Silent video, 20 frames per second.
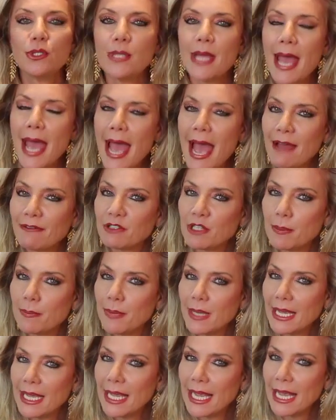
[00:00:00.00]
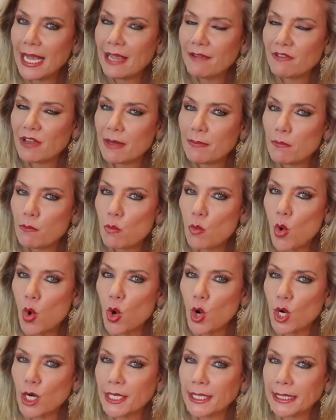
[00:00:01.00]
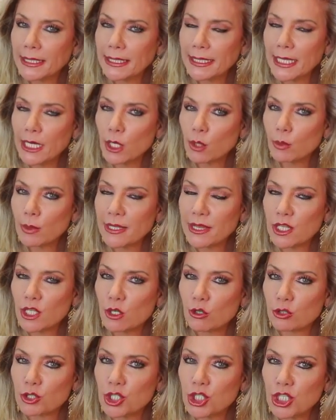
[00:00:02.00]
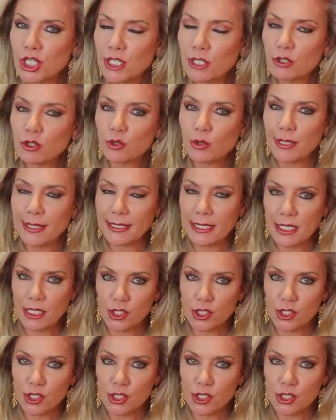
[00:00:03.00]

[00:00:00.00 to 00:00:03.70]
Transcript: have to be even more clear with your children,